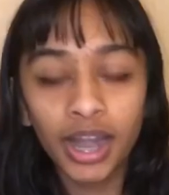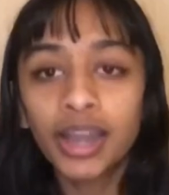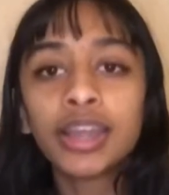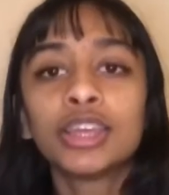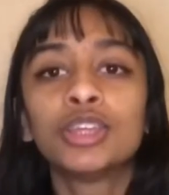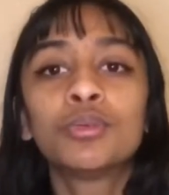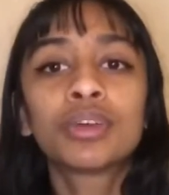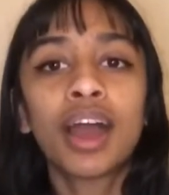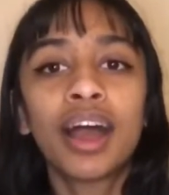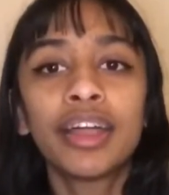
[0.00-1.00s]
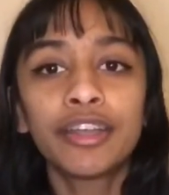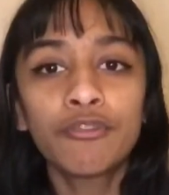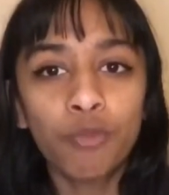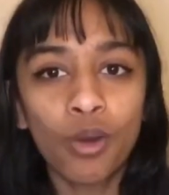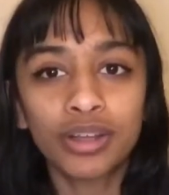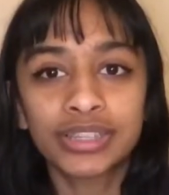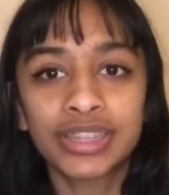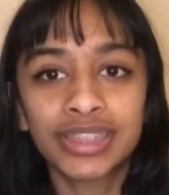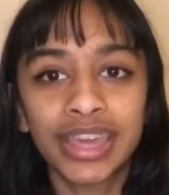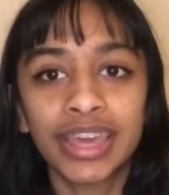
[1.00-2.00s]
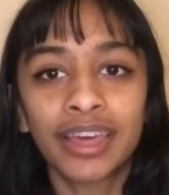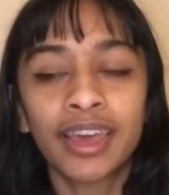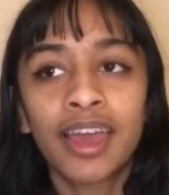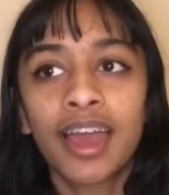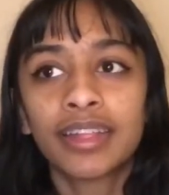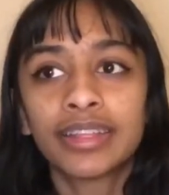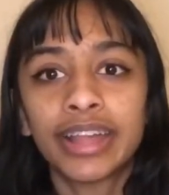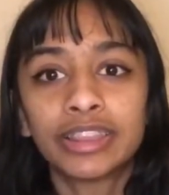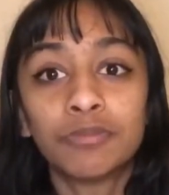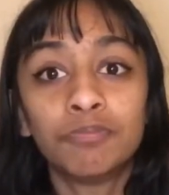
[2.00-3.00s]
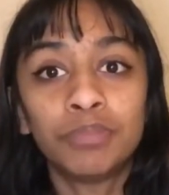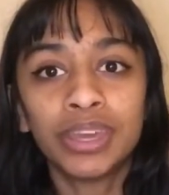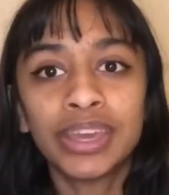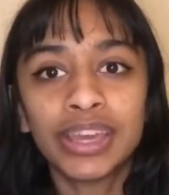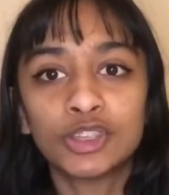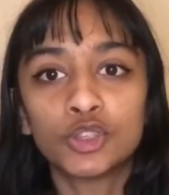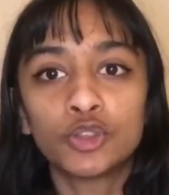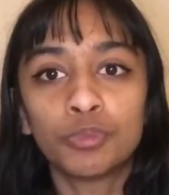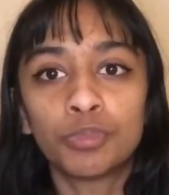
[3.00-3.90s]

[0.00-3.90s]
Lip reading: You kind of want to think that the B is super